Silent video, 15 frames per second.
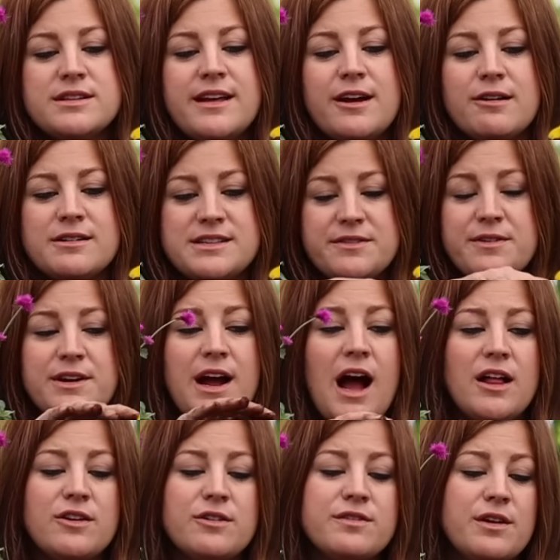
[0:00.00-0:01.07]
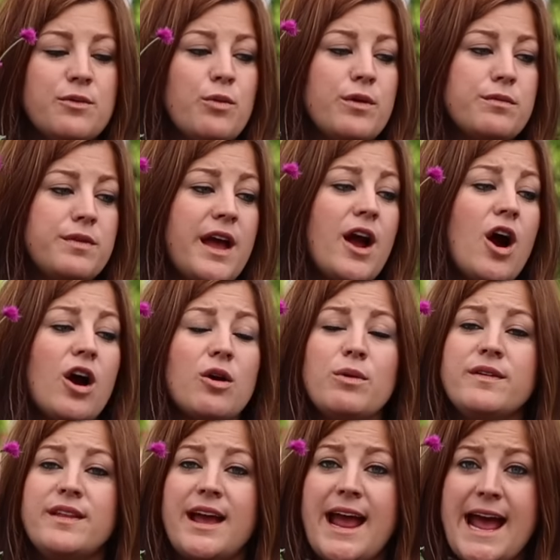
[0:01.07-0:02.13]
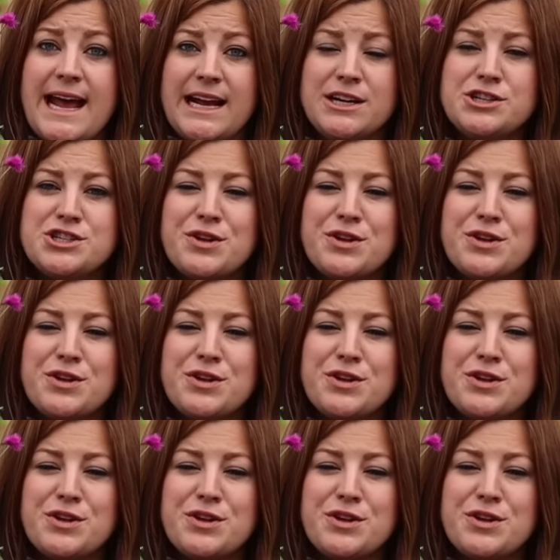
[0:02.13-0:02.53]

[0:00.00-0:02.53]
they are a different color than they are when they age.